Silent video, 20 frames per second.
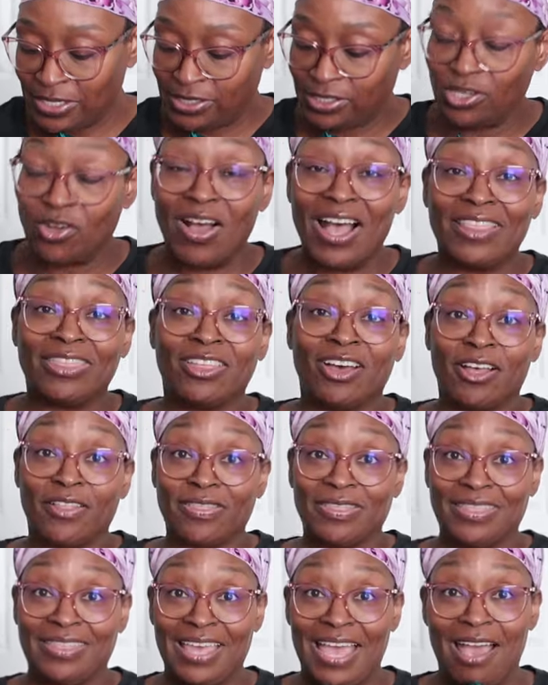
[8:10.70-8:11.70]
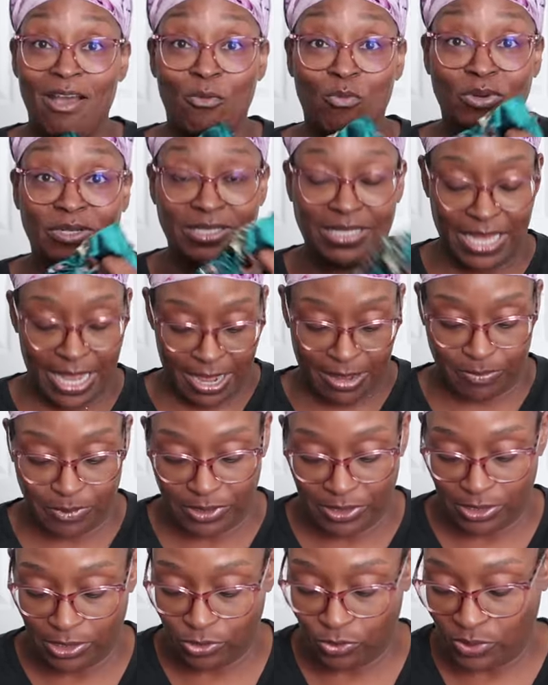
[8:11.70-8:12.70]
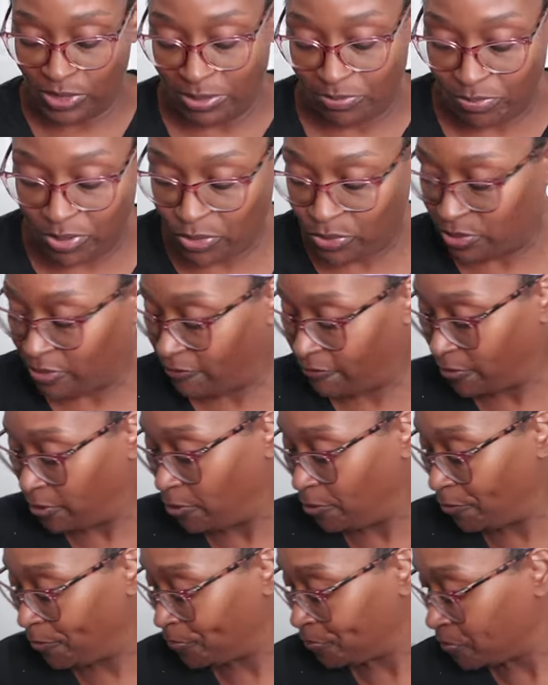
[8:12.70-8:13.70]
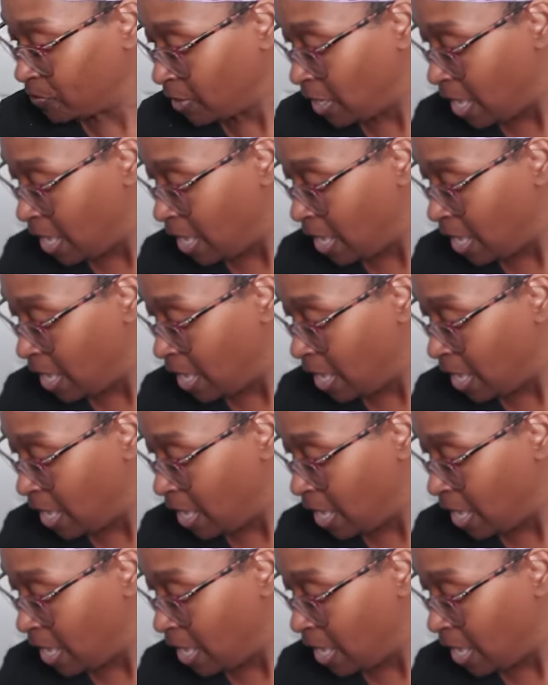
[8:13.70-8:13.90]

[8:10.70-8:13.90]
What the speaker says: So I thought that was absolutely beautiful.